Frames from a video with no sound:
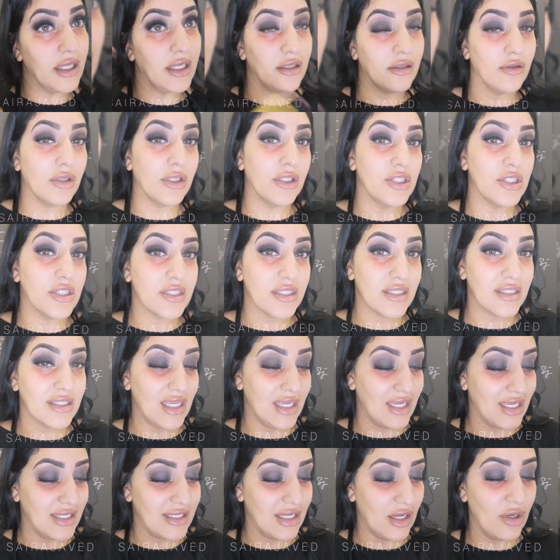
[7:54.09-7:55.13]
Like, you can just
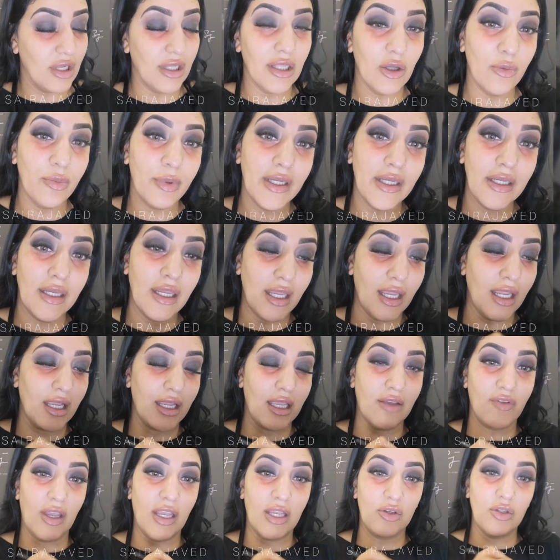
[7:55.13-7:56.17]
take it down a little bit,
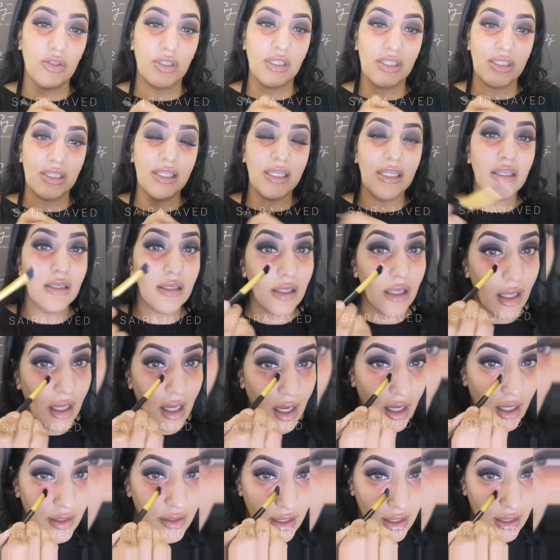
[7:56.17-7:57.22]
give it a good clean,
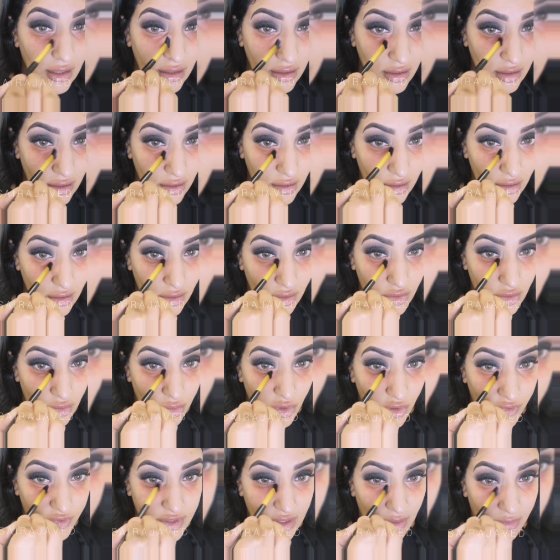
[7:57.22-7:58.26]
and then
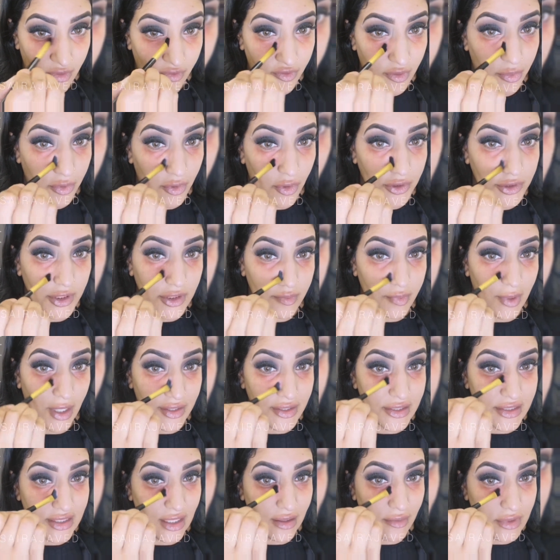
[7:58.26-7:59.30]
remove some of the product, but
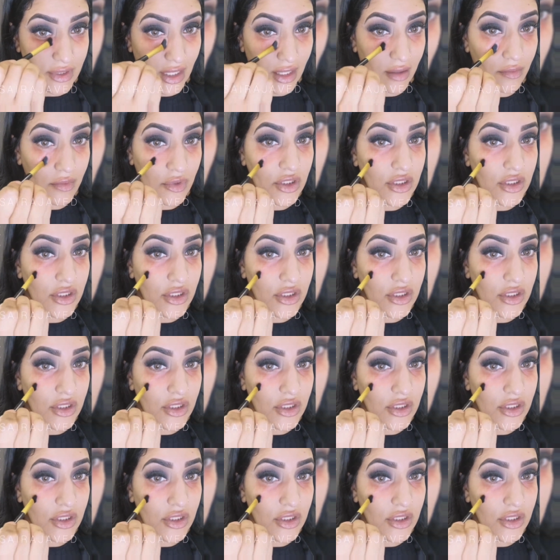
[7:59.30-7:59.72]
at the same time